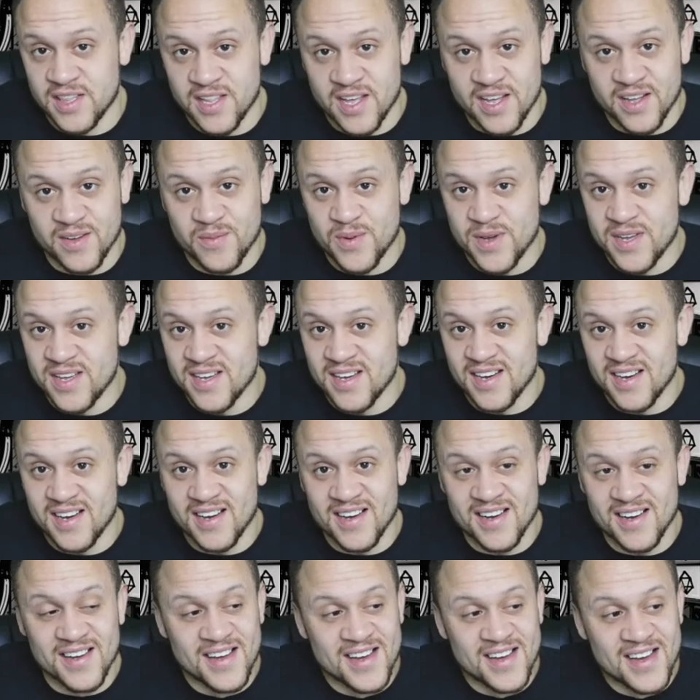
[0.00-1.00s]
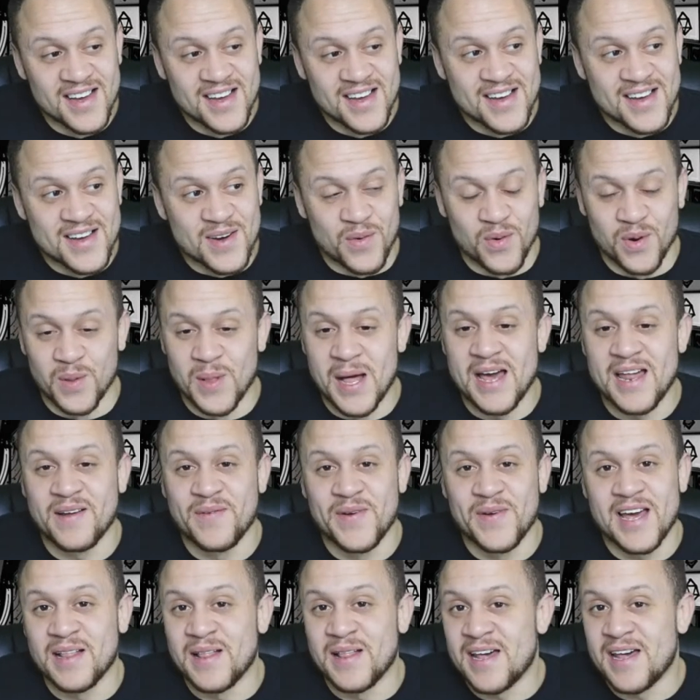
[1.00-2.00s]
Like we got
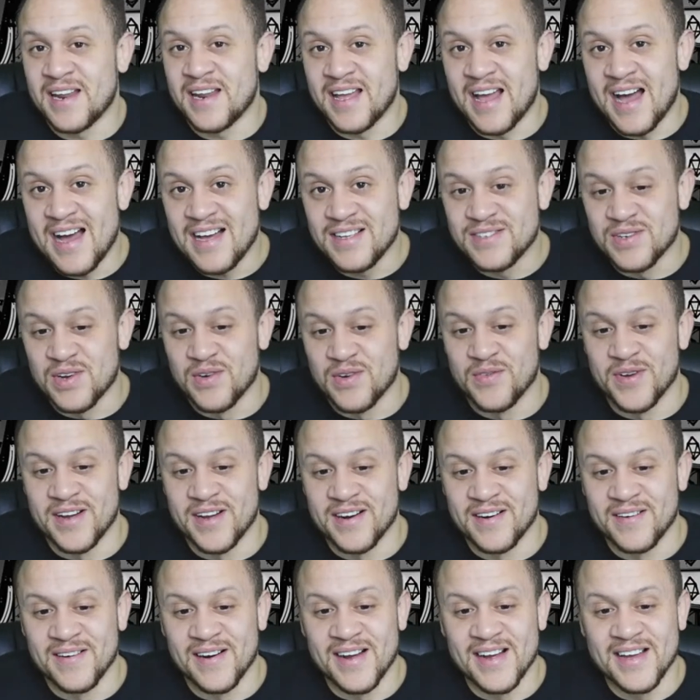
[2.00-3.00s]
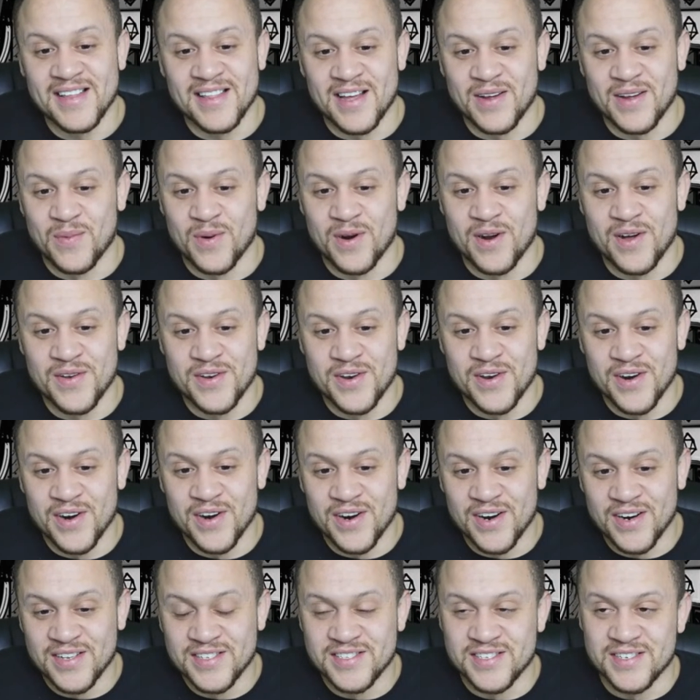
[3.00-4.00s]
a lot of guys over here, right? Like we're all
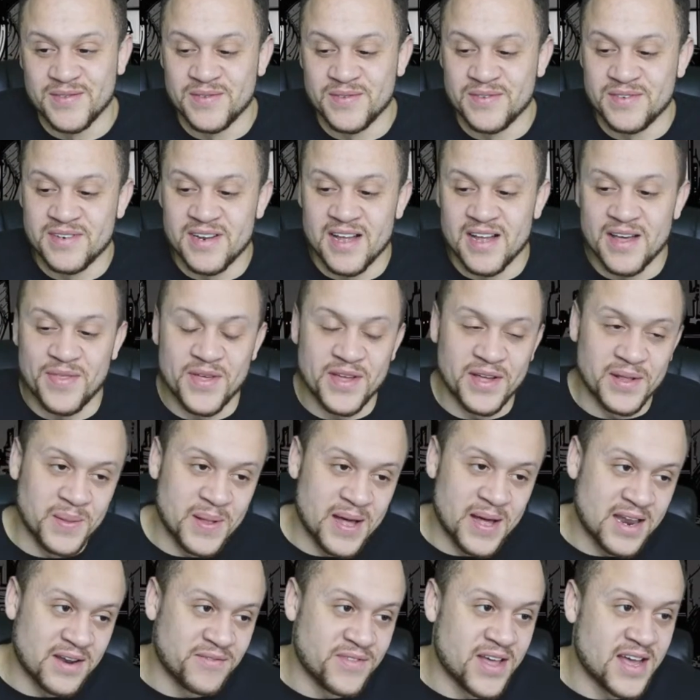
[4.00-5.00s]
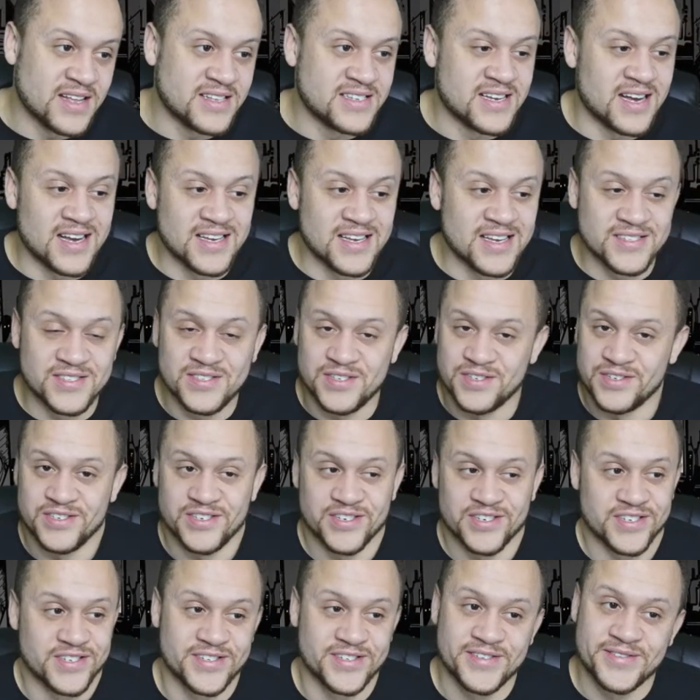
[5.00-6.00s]
nerds. And I think a lot of that ties to
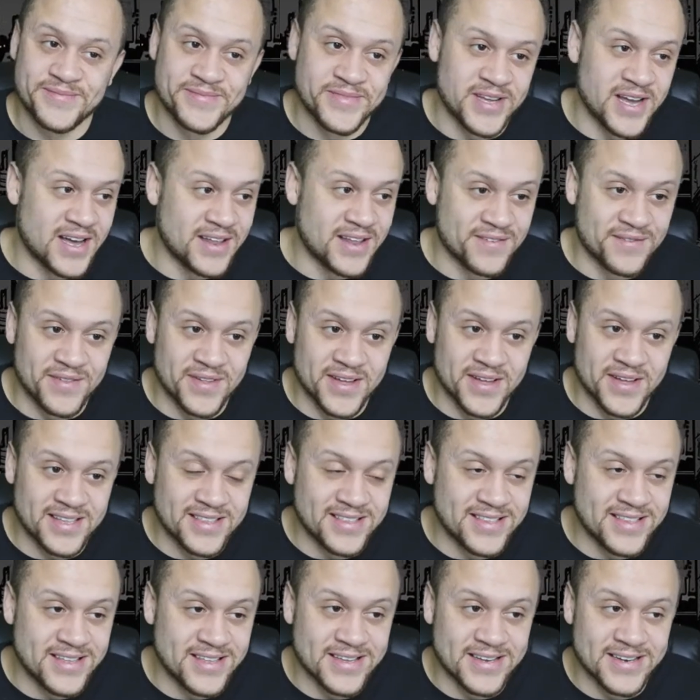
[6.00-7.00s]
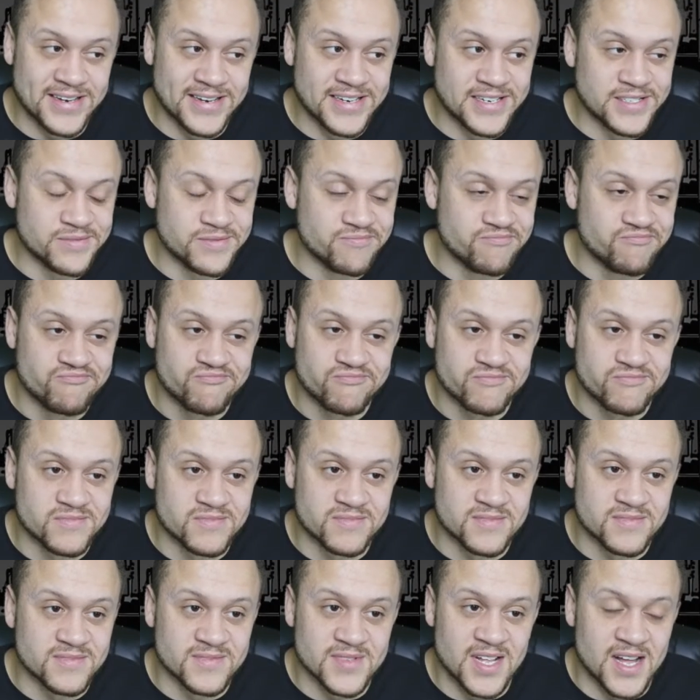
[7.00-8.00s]
just kind of like the,
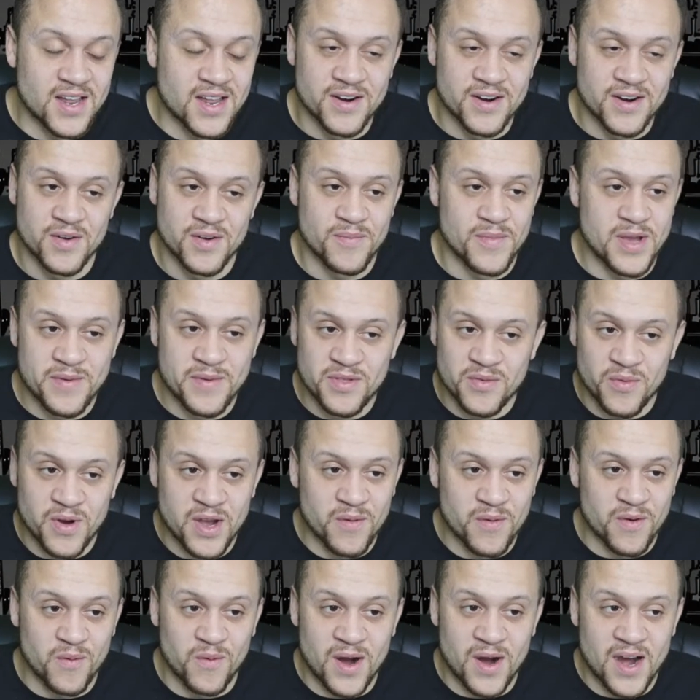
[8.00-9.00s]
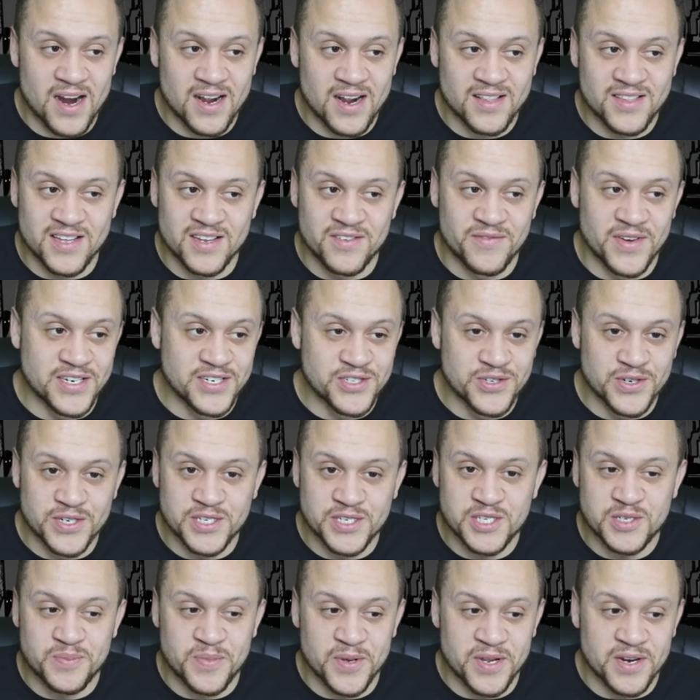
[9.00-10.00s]
I don't know, maybe the way we're wired, the
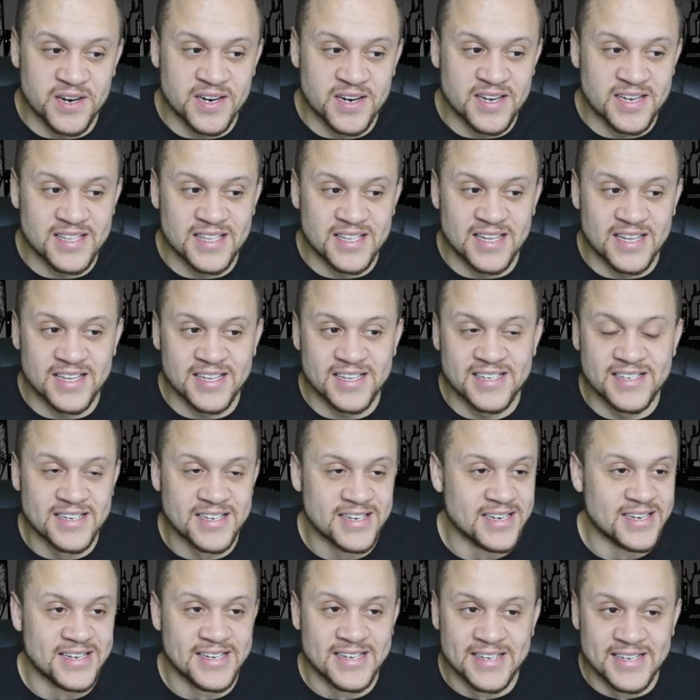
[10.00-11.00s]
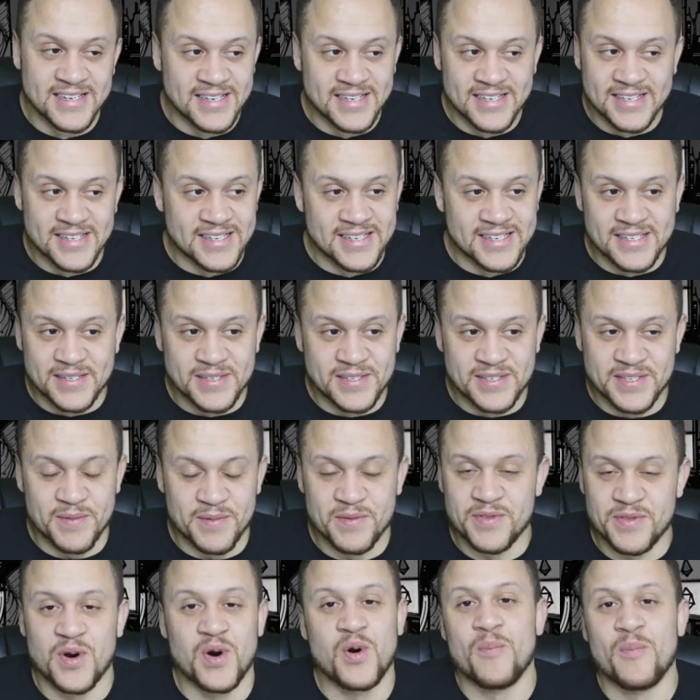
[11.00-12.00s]
adventurous spirit, like
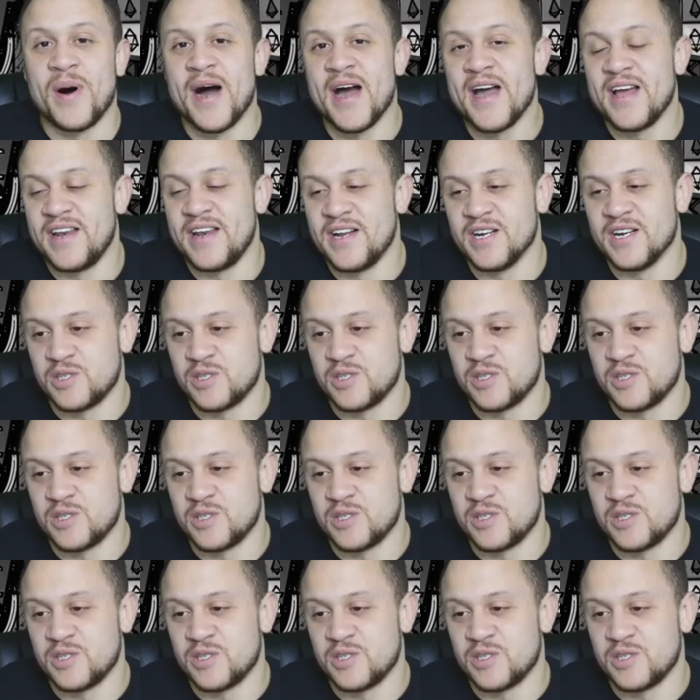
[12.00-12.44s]
the whole pioneer